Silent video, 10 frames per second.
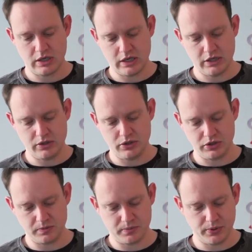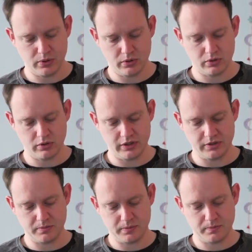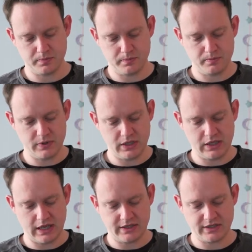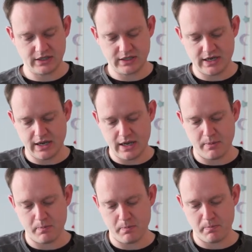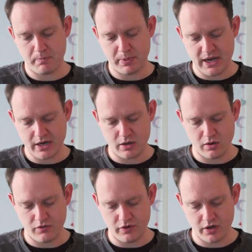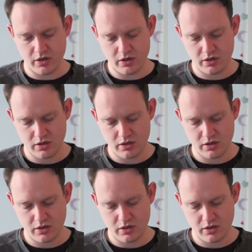and you just pull this elastic tab back over,